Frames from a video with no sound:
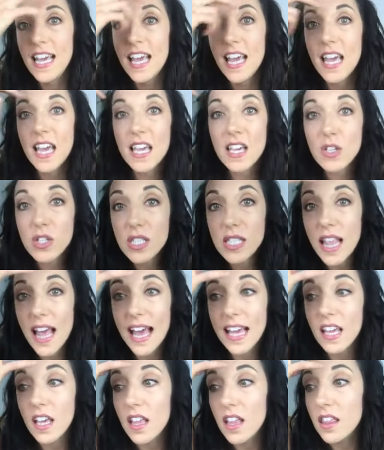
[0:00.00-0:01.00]
is
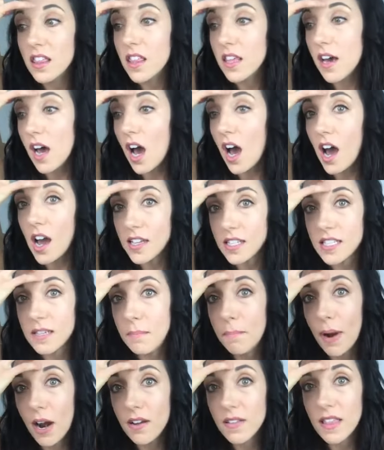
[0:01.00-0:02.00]
like the
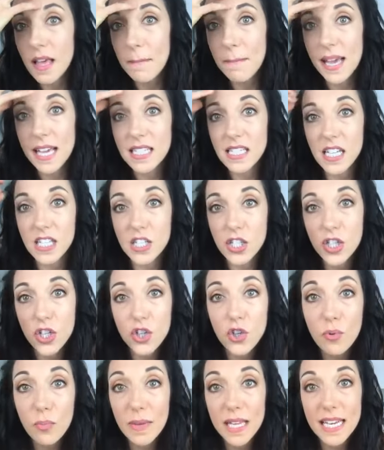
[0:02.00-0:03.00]
awesome part that makes us
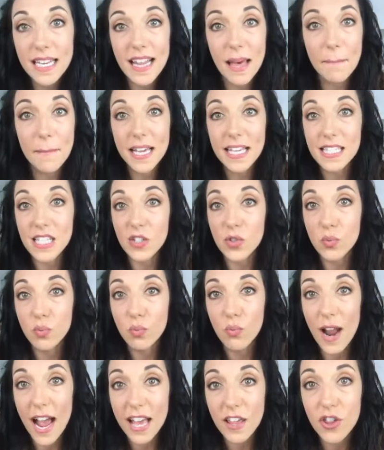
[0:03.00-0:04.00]
human, that makes us
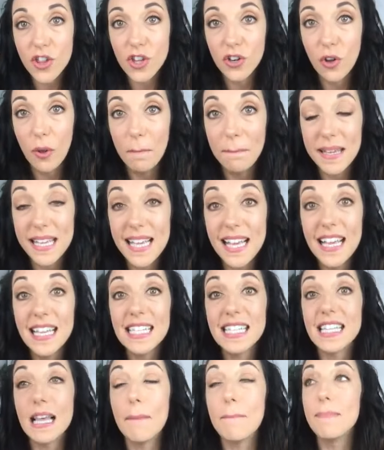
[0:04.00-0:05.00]
rational
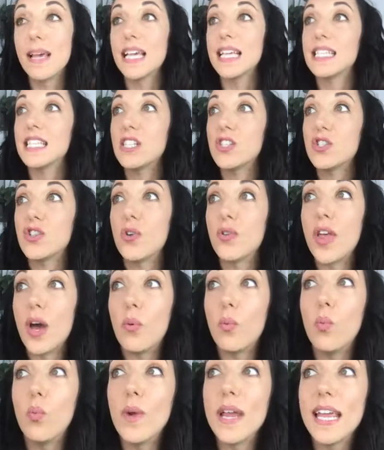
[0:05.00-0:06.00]
beings, that makes it so
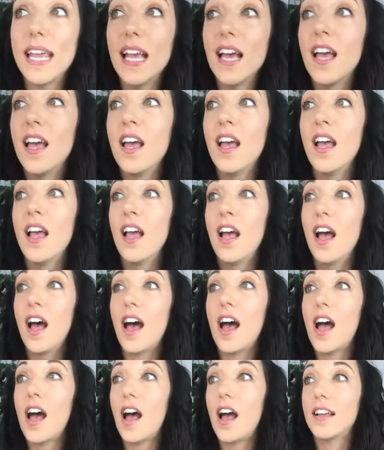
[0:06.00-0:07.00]
that we
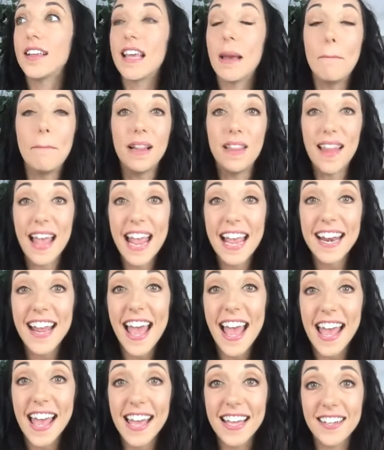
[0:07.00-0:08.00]
can plan
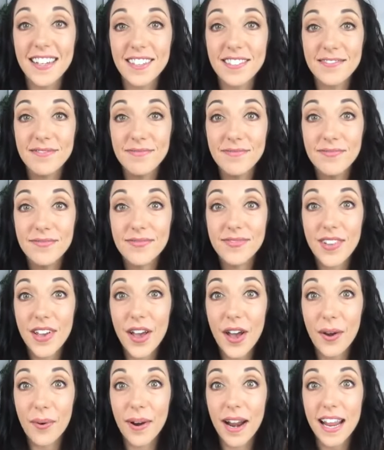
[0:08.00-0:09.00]
ahead,
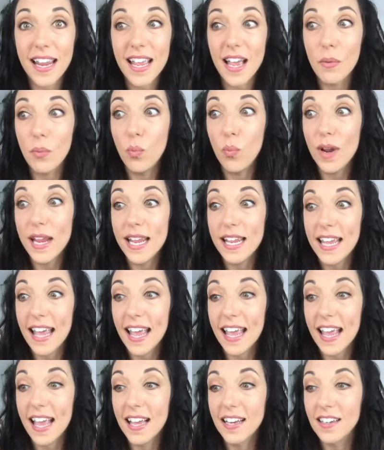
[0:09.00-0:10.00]
all right? And we
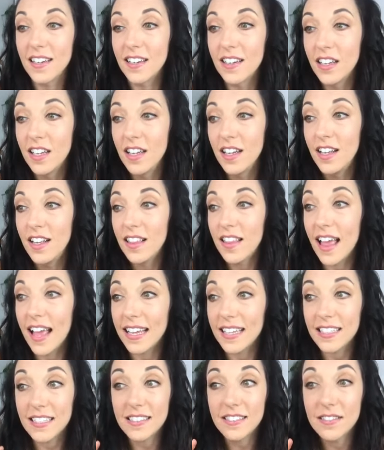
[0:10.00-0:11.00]
can like,